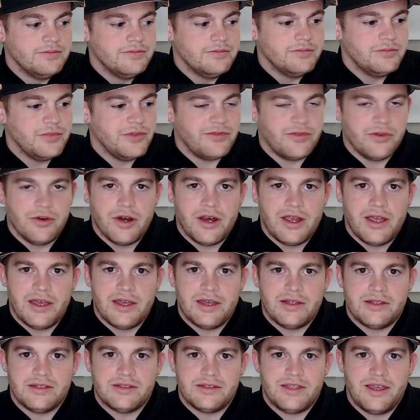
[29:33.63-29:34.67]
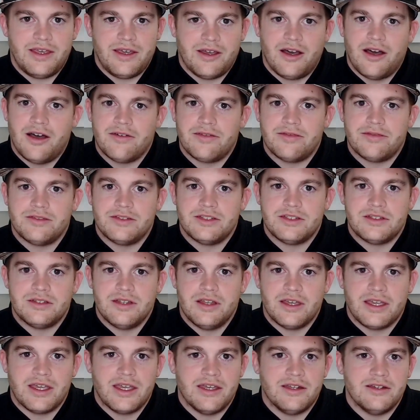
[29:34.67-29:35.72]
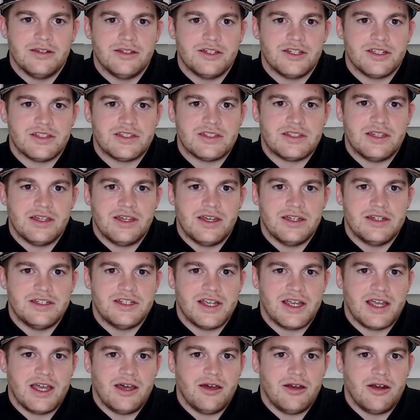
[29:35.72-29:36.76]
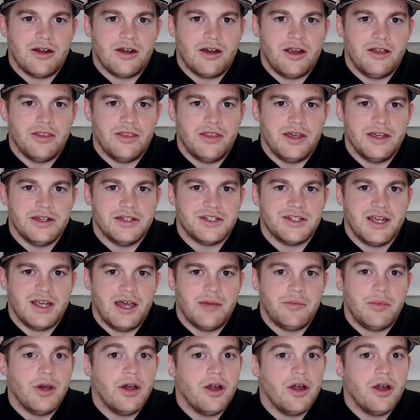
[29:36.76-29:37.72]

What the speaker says: before I take off, again, just check out our online shop,